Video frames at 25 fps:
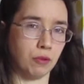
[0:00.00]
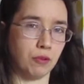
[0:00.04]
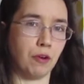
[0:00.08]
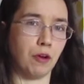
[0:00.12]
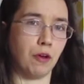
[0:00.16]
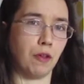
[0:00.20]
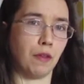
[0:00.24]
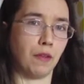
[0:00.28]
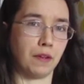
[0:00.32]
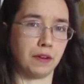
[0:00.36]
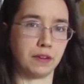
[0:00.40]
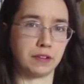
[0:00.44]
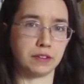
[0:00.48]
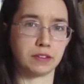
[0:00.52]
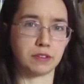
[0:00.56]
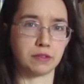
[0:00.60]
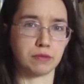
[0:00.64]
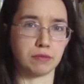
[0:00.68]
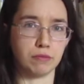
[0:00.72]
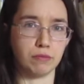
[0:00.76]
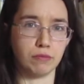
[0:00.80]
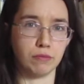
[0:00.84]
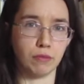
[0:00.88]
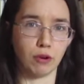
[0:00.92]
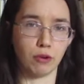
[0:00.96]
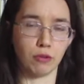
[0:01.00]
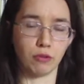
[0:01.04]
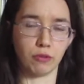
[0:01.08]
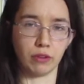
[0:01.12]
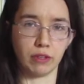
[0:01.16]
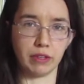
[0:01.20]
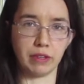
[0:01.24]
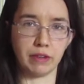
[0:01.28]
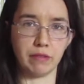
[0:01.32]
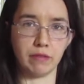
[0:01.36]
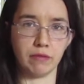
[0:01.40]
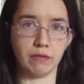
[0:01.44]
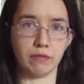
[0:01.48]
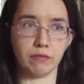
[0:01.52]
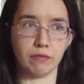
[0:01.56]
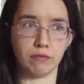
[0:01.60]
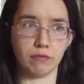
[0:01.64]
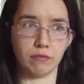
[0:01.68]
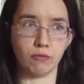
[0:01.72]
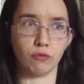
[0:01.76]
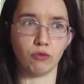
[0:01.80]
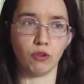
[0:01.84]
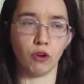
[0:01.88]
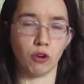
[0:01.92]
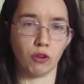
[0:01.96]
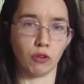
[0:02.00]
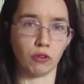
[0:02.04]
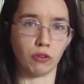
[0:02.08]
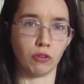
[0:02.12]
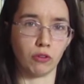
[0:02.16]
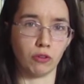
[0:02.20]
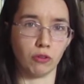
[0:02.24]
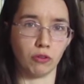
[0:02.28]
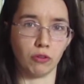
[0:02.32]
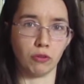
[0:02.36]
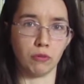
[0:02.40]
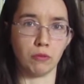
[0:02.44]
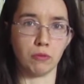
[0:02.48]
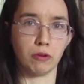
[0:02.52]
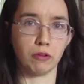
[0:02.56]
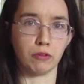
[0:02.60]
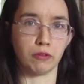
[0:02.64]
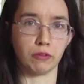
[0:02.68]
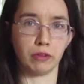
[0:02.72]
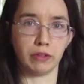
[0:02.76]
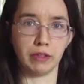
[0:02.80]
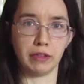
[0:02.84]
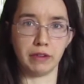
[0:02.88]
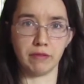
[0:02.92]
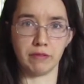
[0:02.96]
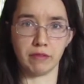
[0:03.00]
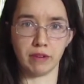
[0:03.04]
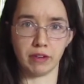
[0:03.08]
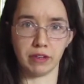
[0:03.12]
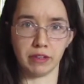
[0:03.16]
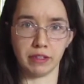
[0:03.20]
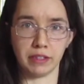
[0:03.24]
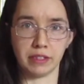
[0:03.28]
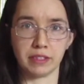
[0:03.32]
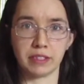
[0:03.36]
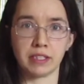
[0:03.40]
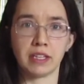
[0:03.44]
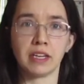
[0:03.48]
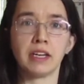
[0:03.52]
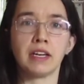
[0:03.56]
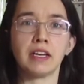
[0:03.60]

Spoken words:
not that's morally wrong or morally right.